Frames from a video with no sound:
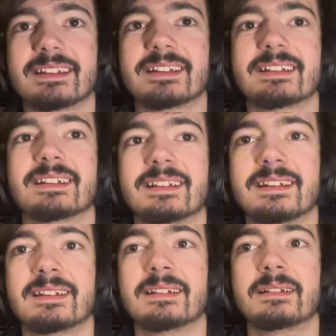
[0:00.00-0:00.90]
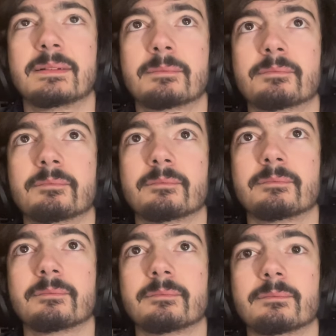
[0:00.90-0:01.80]

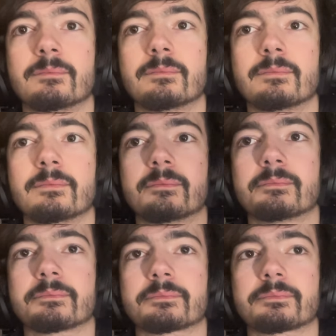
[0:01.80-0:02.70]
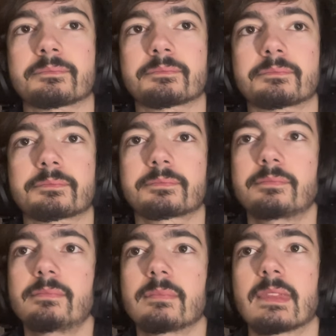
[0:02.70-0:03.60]

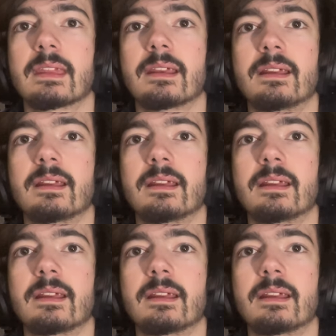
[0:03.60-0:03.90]
No one is speaking in this clip.